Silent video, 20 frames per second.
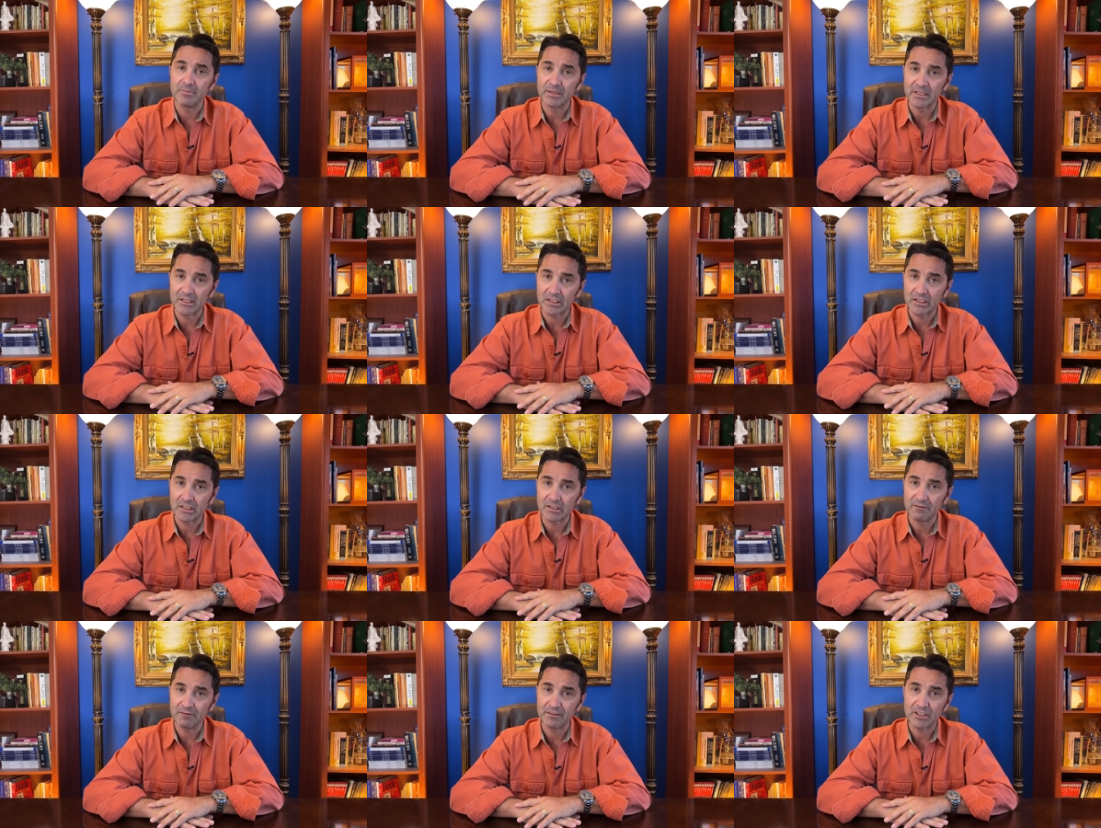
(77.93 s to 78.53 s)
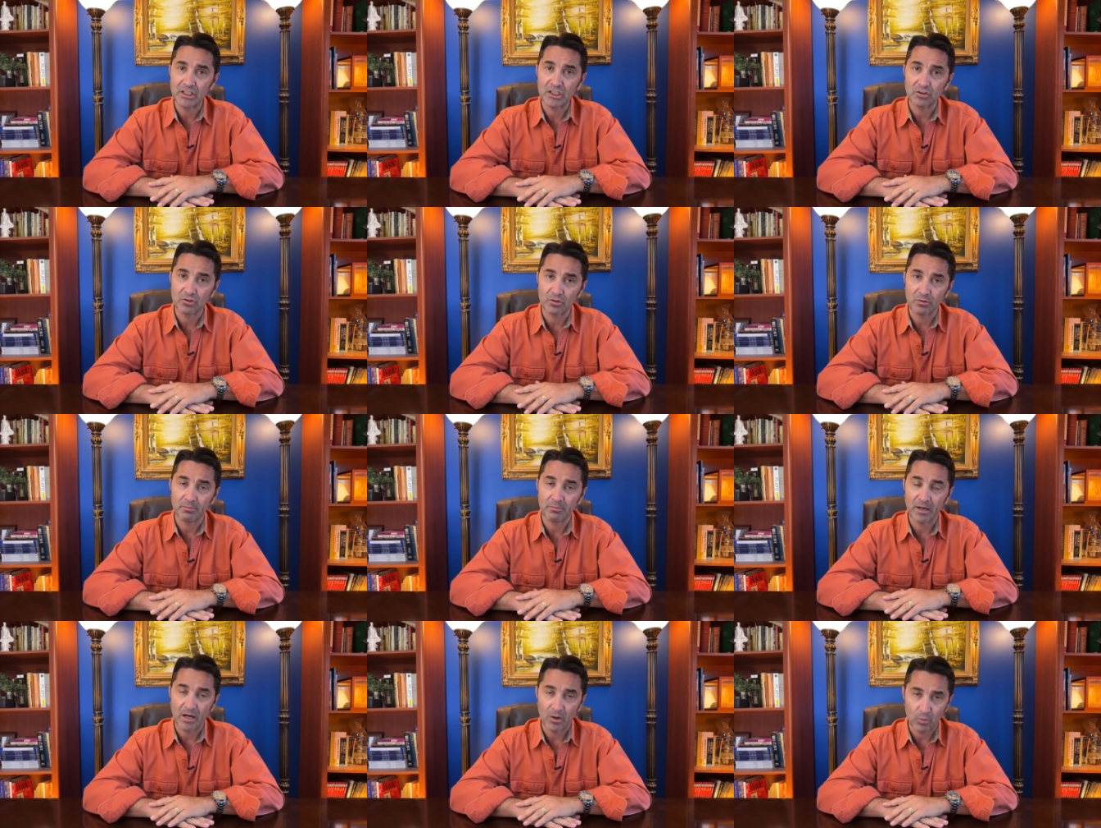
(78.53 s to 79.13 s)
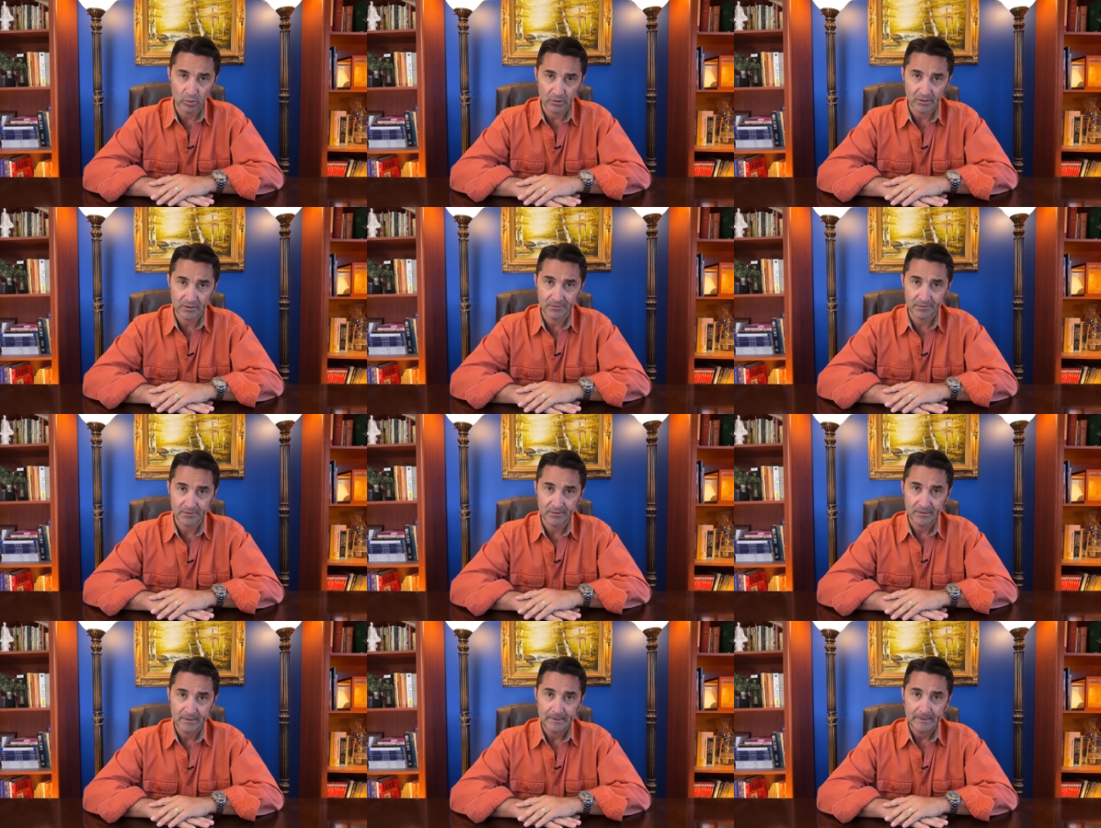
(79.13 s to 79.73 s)
Big Victor Bout,
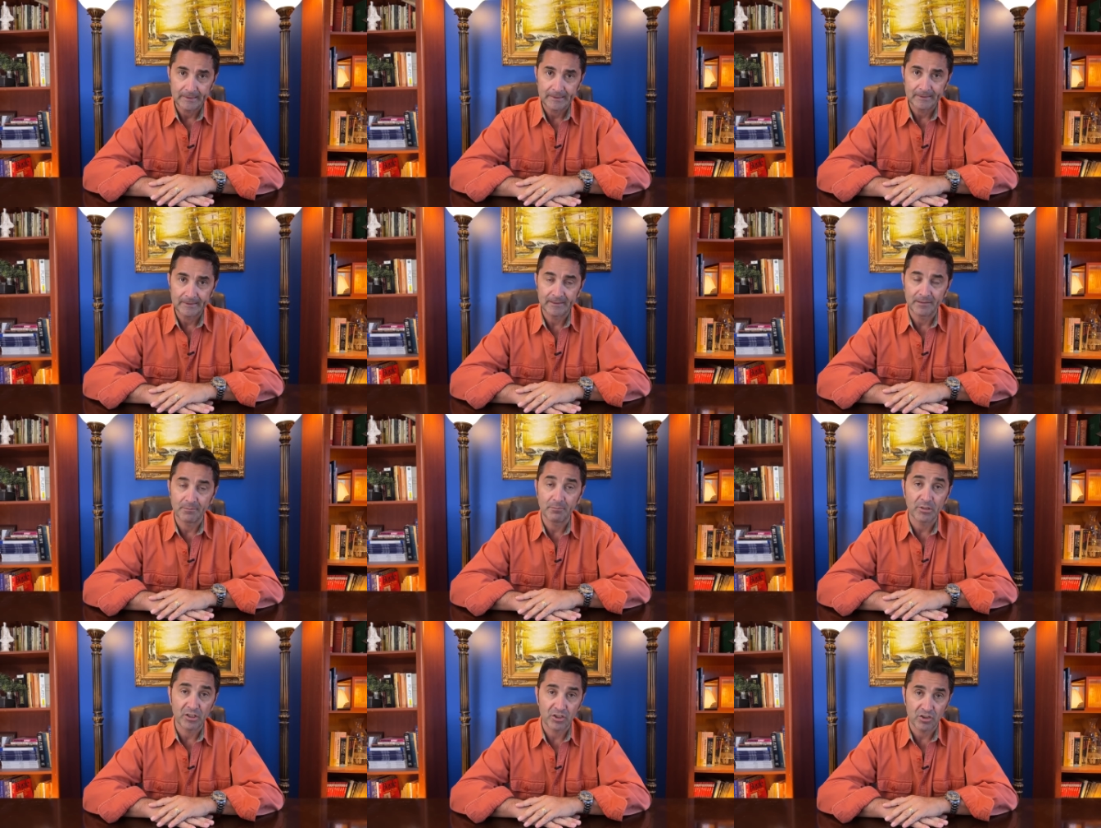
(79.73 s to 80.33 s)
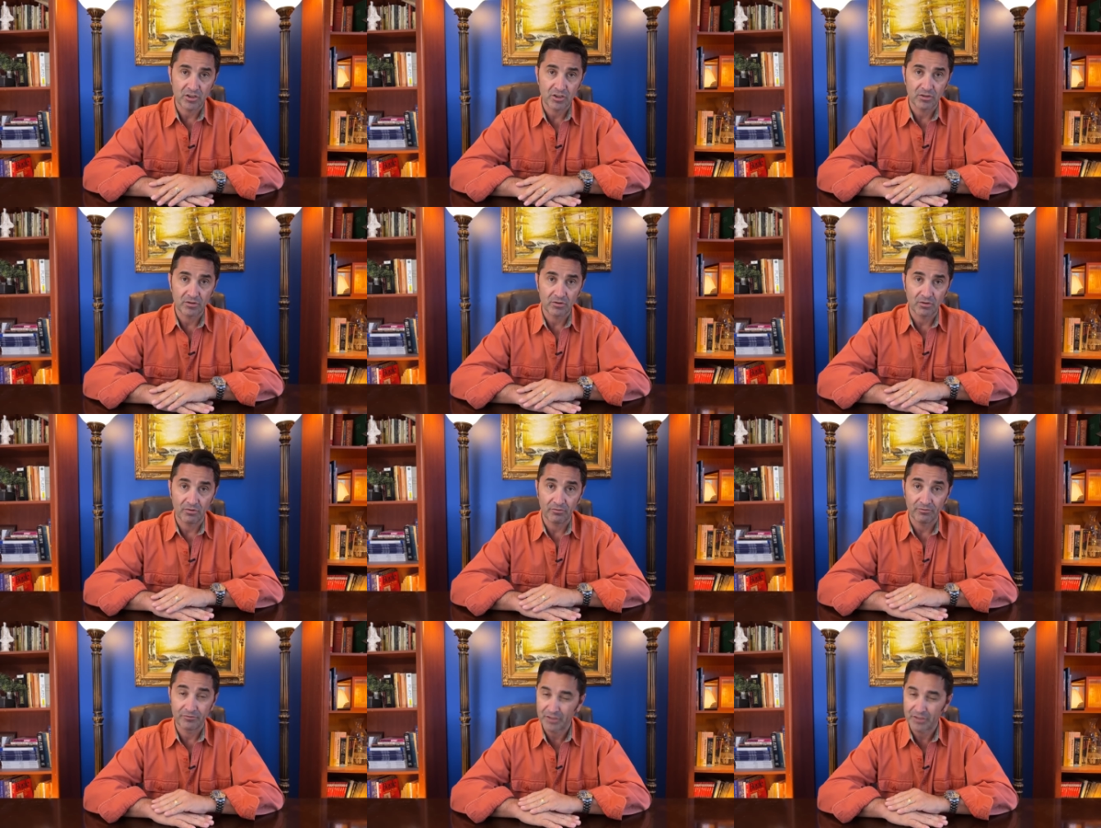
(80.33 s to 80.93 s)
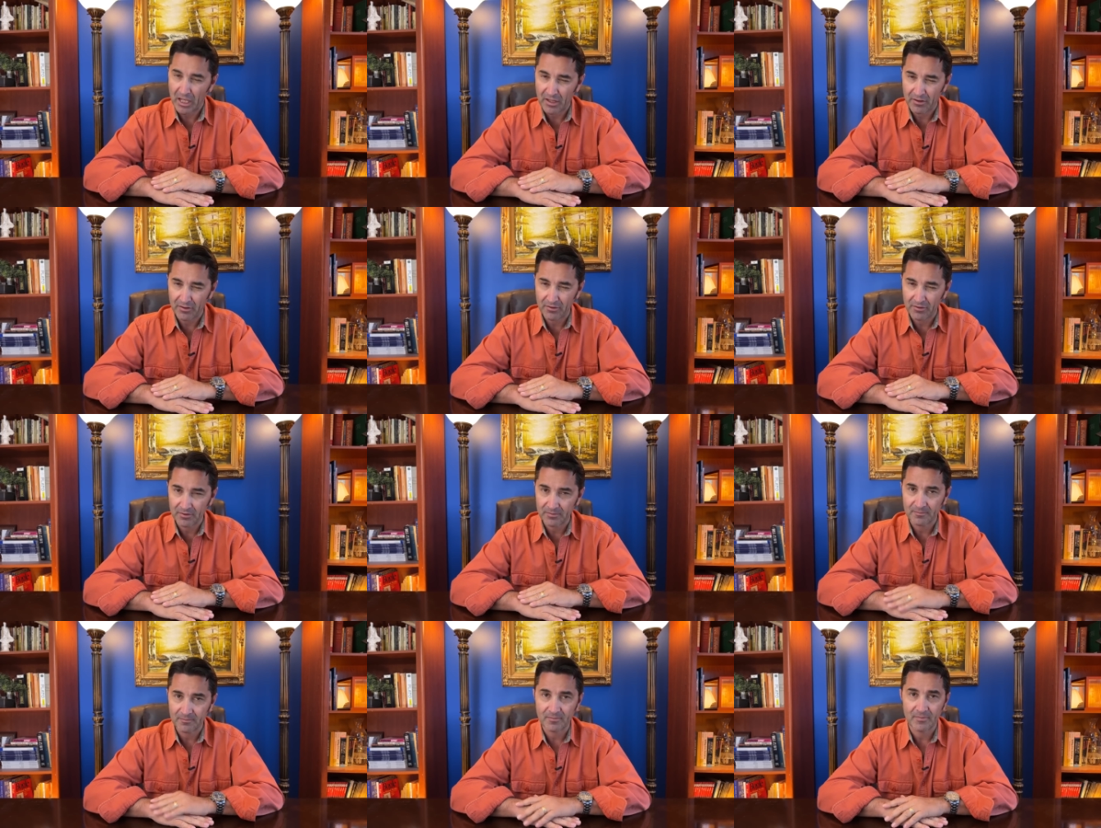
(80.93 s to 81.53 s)
the merchant of
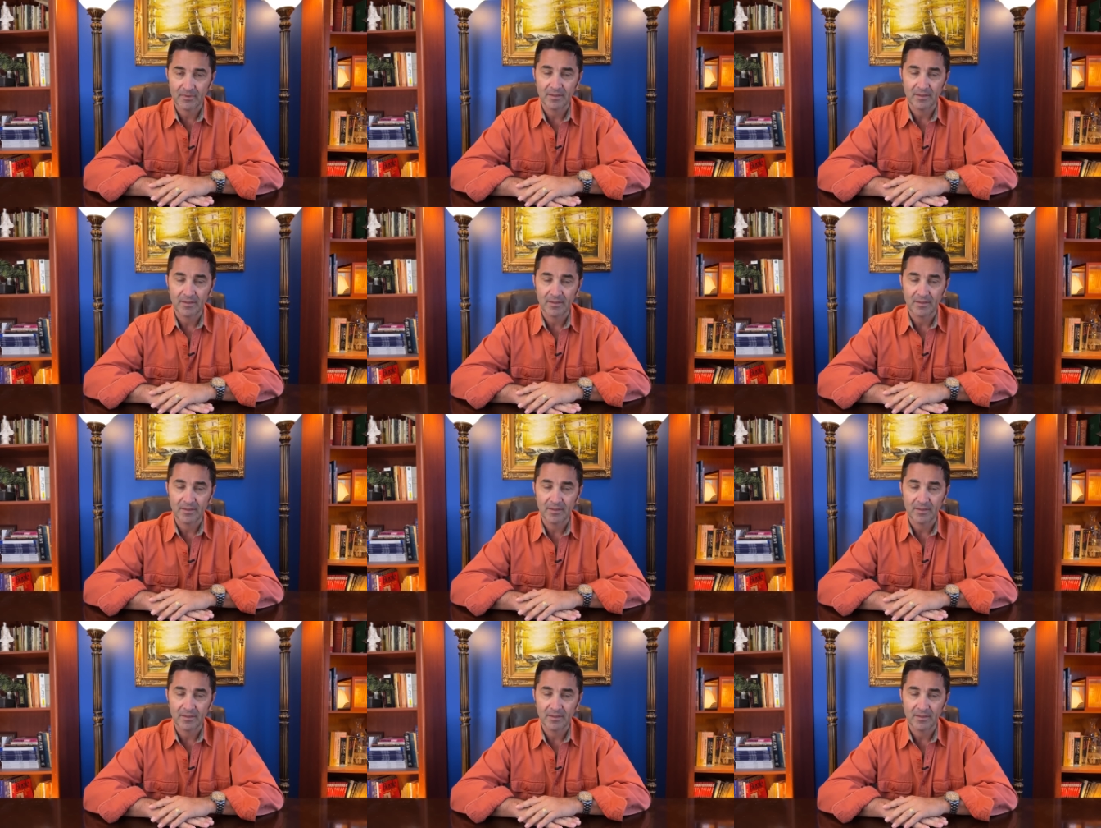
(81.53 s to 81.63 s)
death,